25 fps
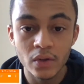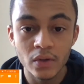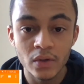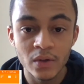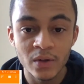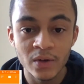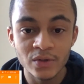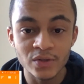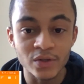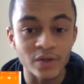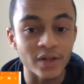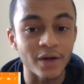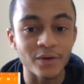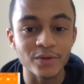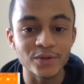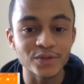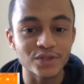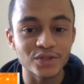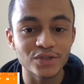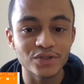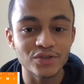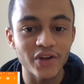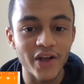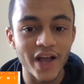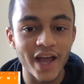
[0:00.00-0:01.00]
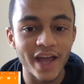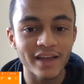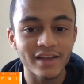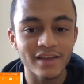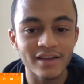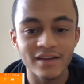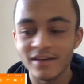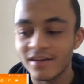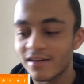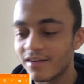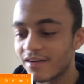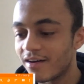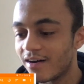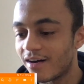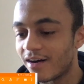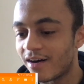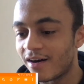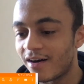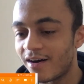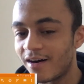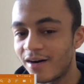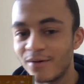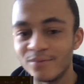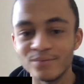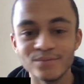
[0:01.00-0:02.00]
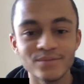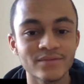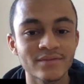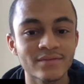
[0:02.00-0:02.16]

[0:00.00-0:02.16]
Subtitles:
So that was the track. And